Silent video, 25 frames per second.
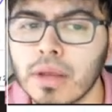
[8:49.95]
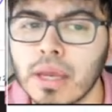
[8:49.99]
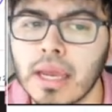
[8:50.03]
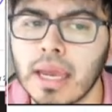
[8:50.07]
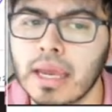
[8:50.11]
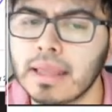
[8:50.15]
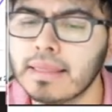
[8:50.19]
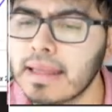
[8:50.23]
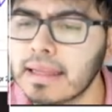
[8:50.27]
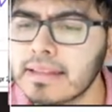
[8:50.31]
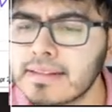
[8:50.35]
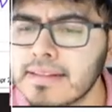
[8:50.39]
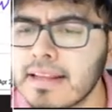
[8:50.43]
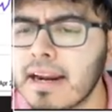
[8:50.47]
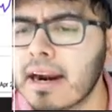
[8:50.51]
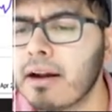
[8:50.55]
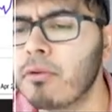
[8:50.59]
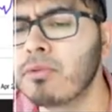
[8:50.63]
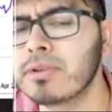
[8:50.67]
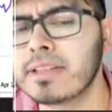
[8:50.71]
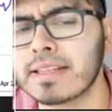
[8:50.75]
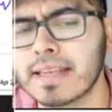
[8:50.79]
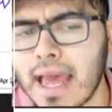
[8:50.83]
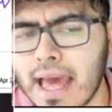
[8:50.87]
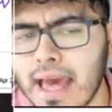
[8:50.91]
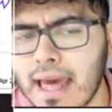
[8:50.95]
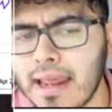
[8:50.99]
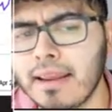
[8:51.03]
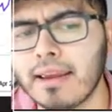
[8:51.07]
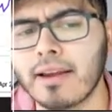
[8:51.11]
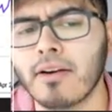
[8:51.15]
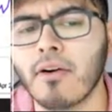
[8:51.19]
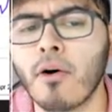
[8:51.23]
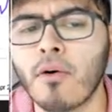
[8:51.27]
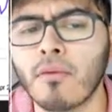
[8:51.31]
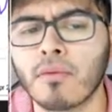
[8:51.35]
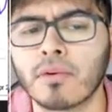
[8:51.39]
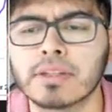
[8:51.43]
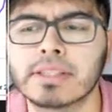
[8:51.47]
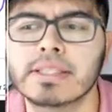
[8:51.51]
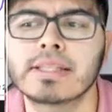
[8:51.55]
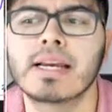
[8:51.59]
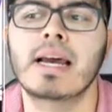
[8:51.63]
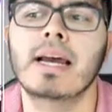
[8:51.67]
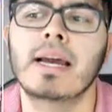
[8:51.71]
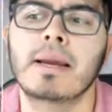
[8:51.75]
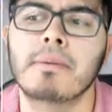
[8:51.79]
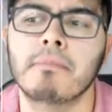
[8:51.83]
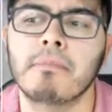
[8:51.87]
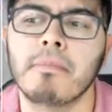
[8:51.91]
And that's that I was adding over
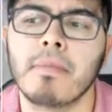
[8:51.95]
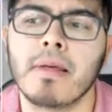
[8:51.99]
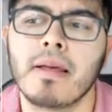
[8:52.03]
time.